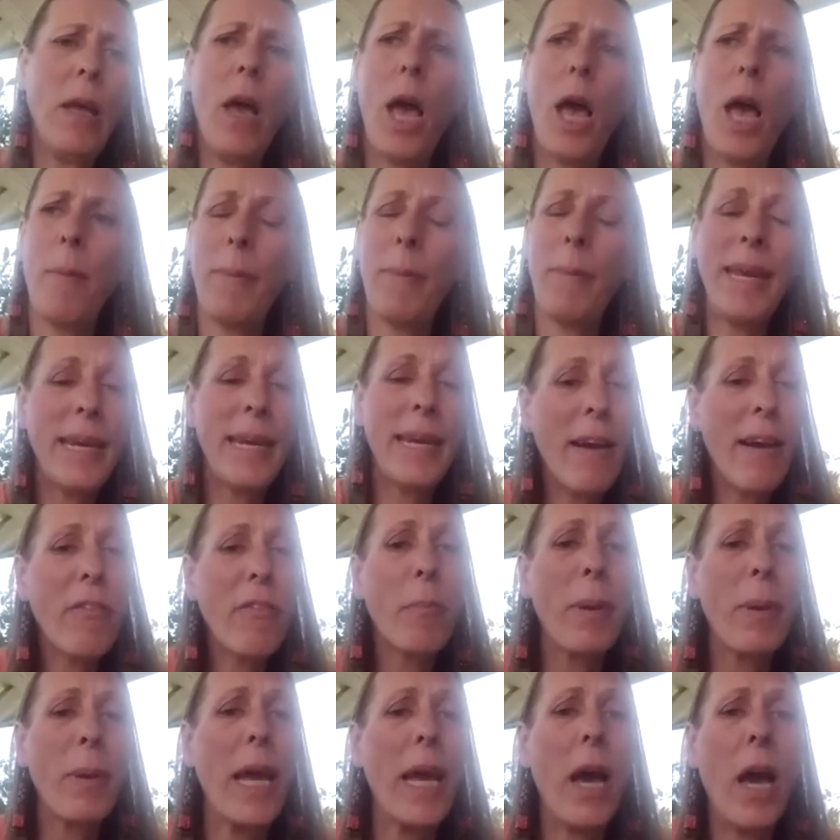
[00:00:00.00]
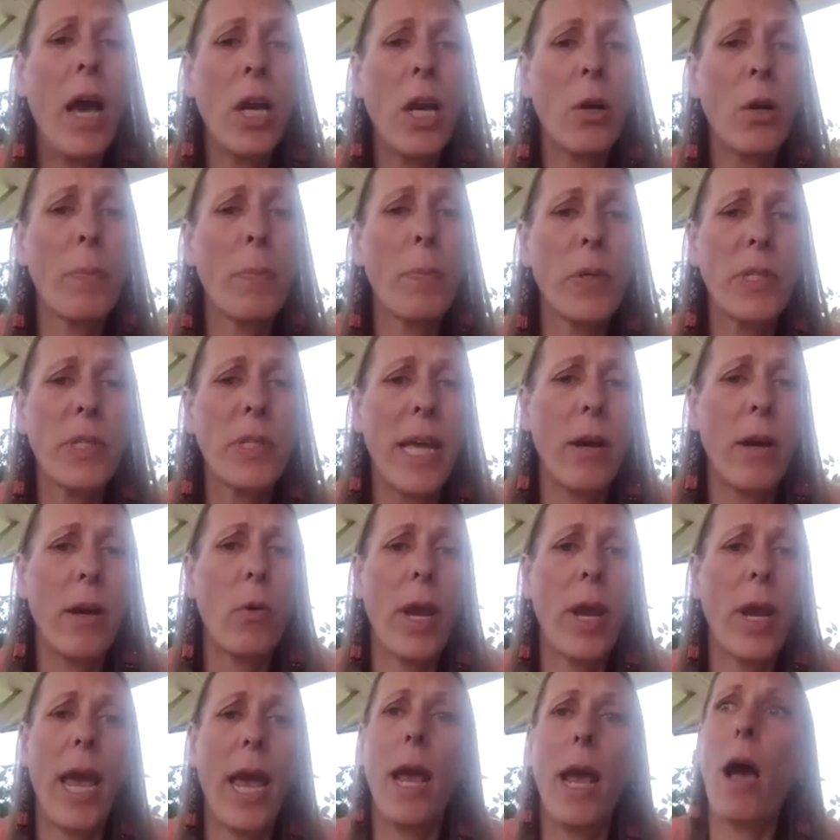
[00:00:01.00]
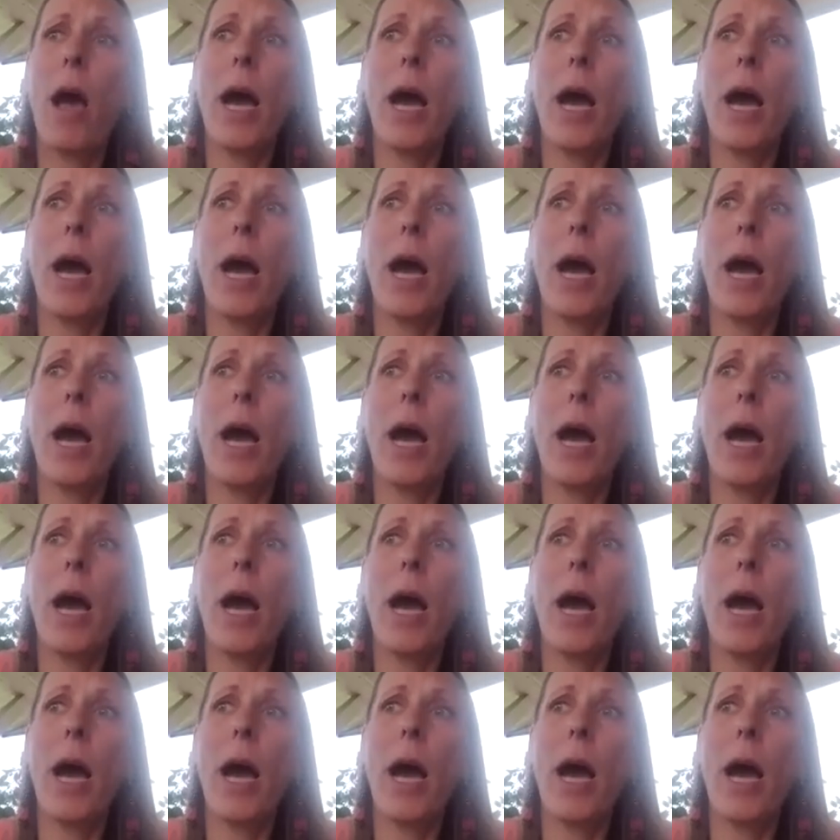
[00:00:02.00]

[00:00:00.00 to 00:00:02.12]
I may never be 100% okay.